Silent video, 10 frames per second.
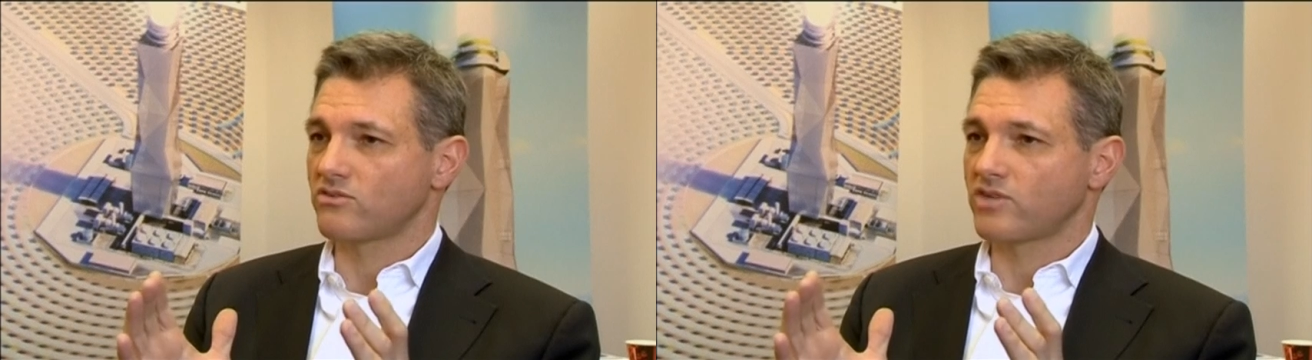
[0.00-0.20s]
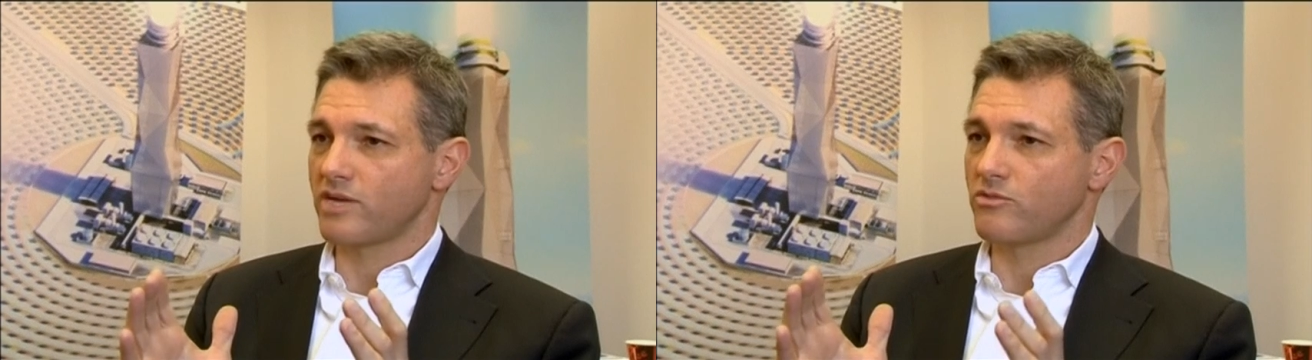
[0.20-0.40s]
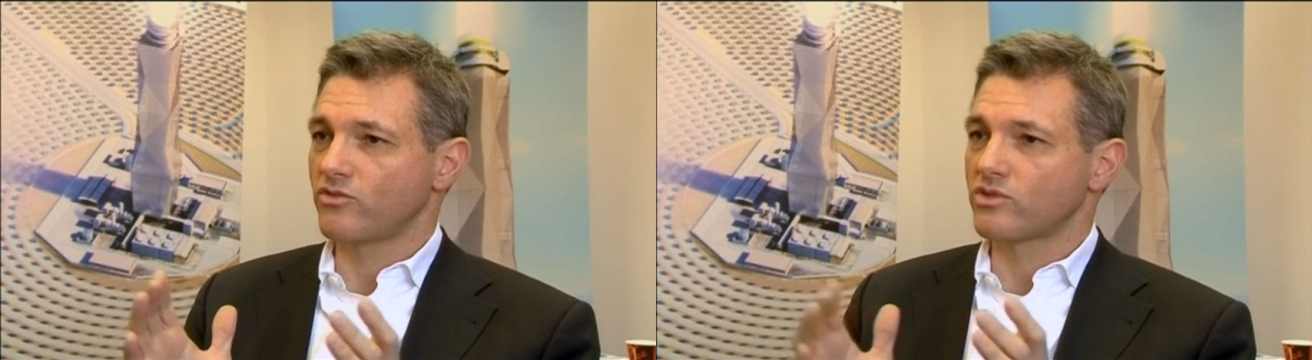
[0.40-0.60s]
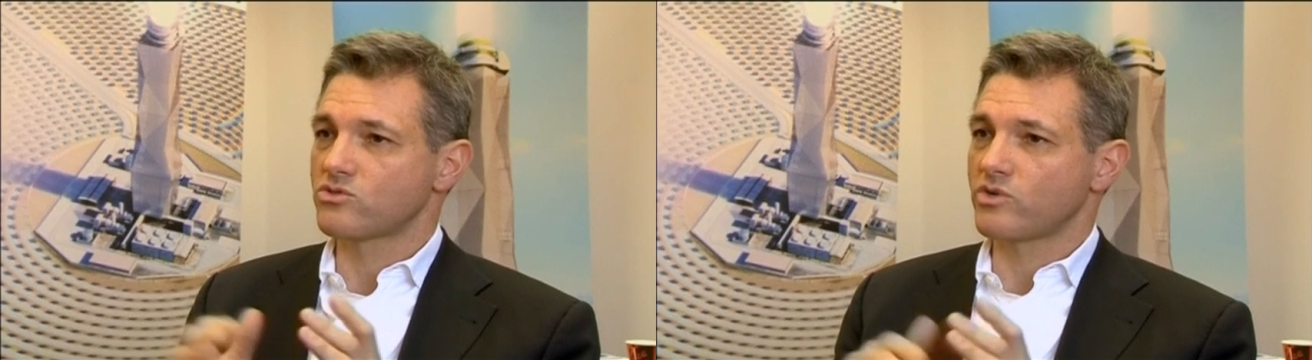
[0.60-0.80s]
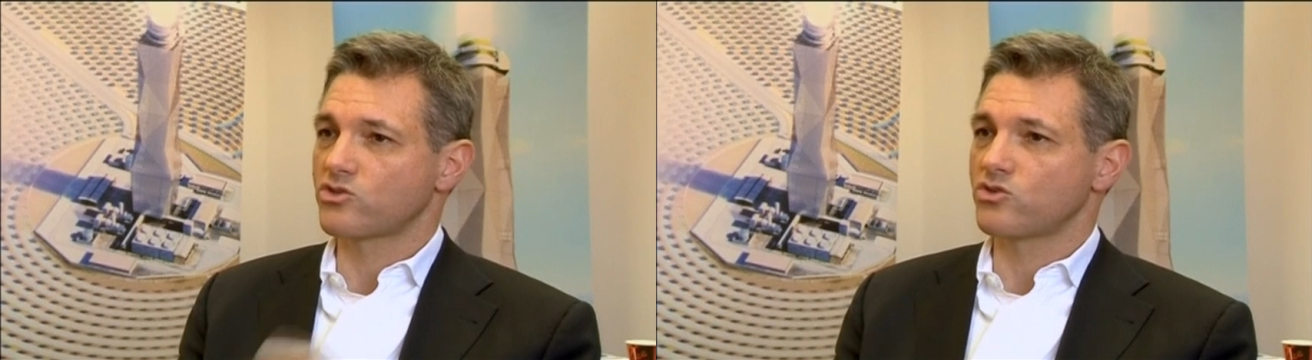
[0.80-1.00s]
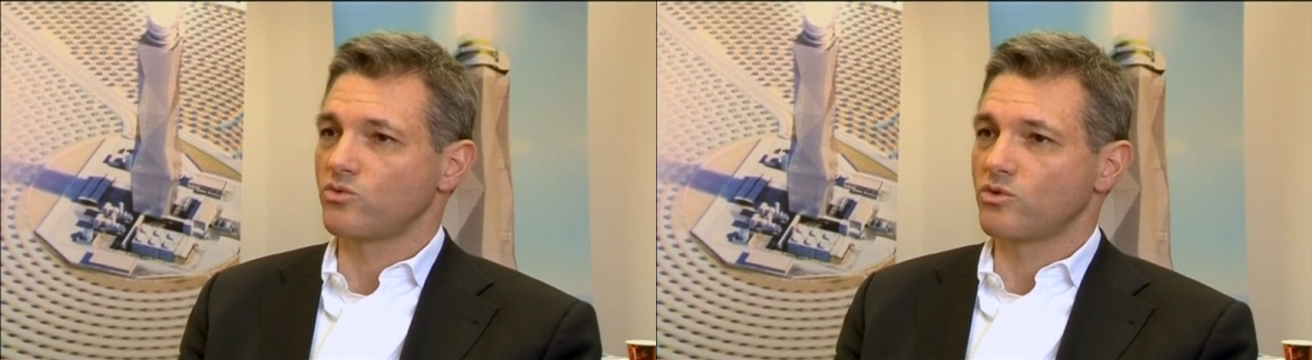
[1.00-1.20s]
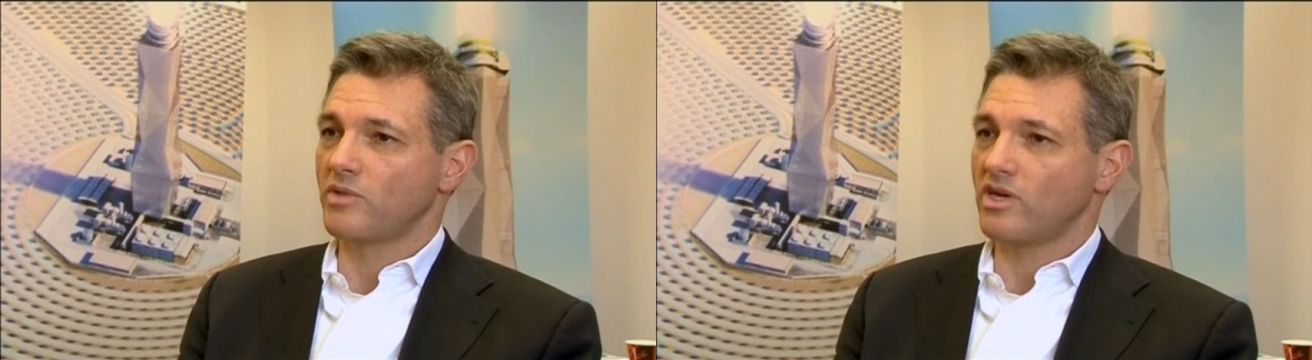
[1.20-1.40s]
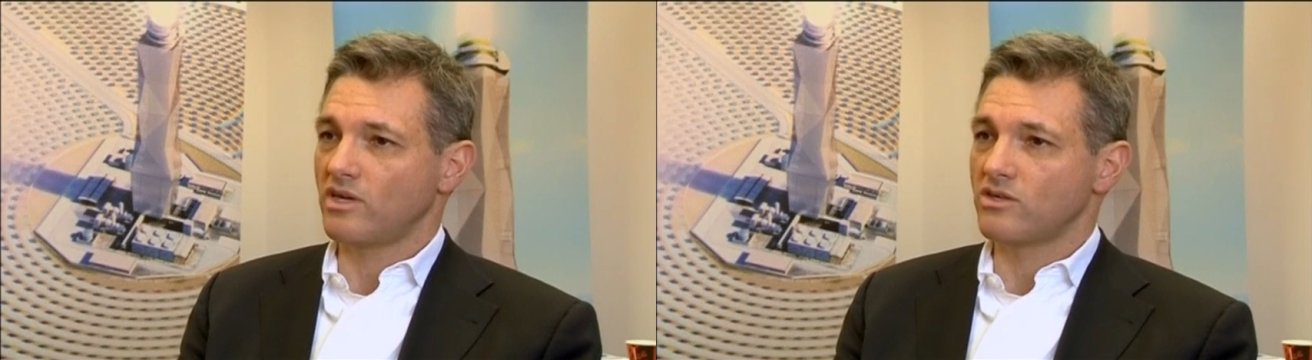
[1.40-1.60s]
the time of construction, we're
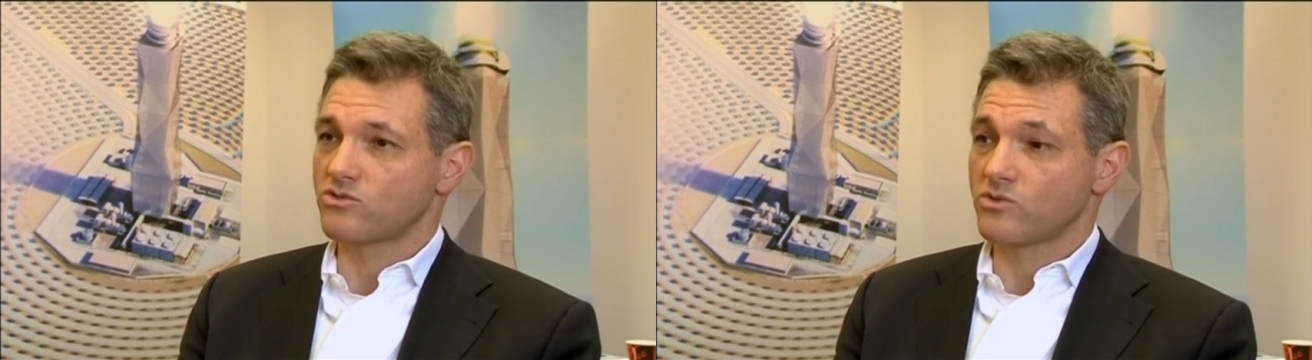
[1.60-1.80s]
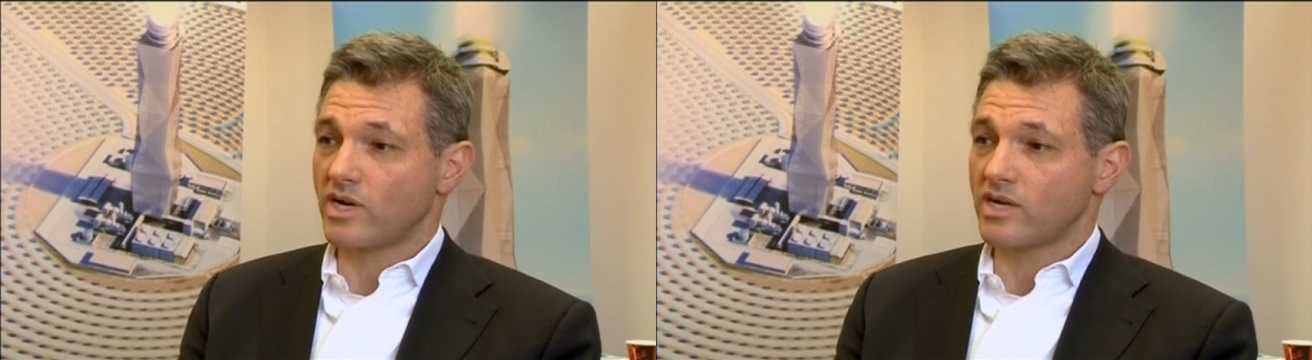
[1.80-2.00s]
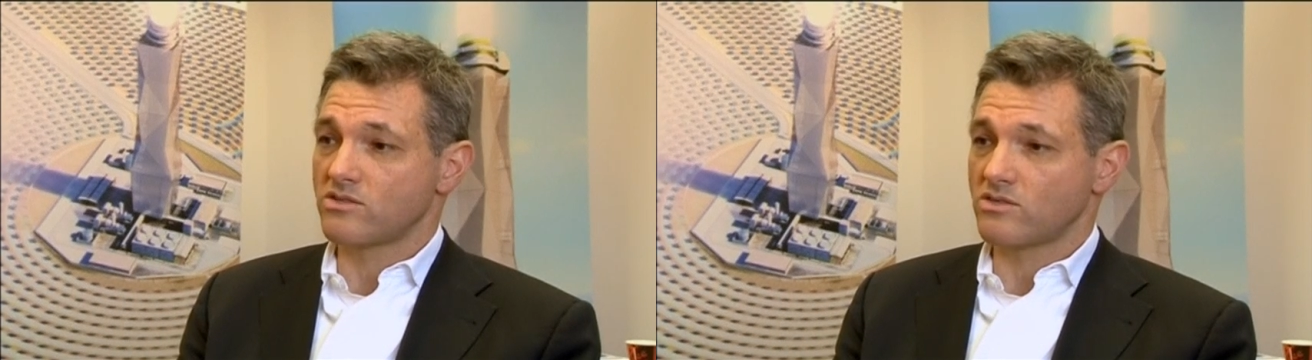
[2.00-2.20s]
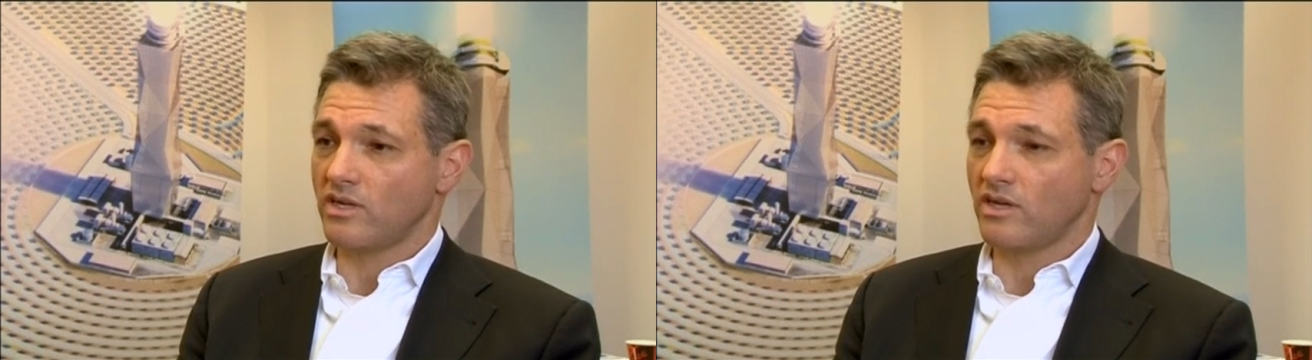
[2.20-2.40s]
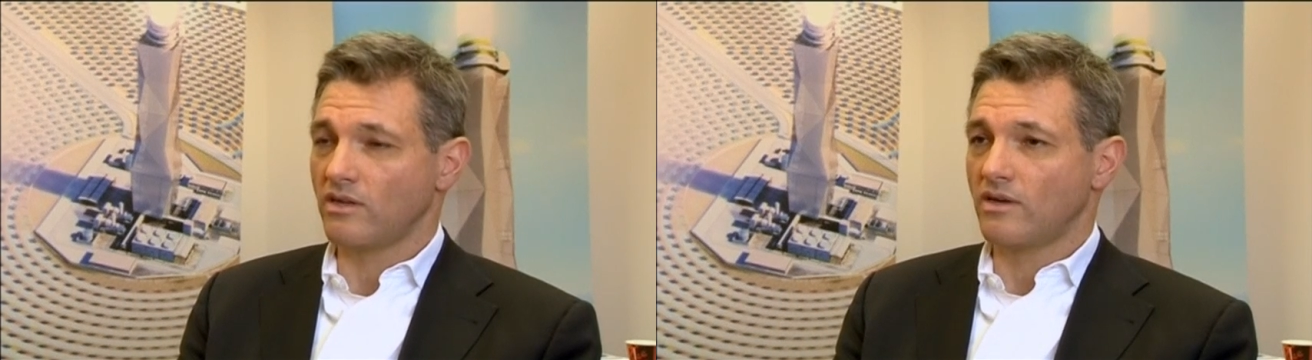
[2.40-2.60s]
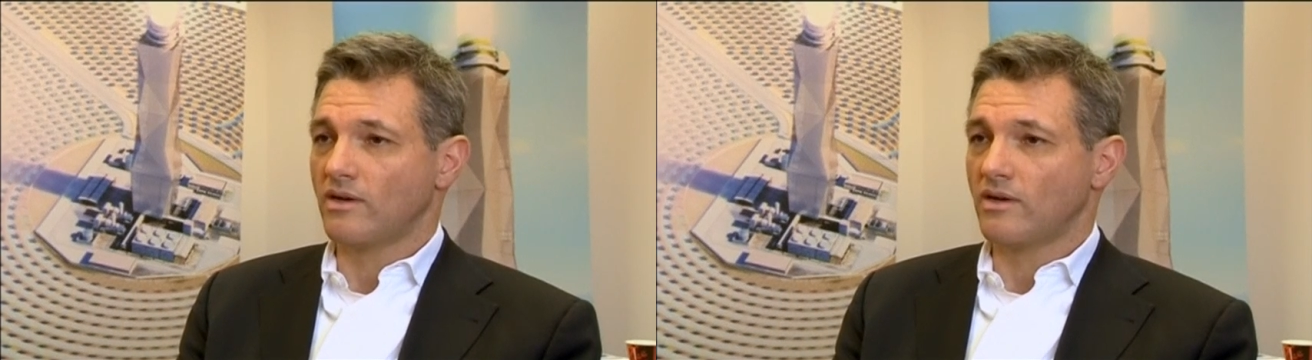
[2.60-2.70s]
making strides in,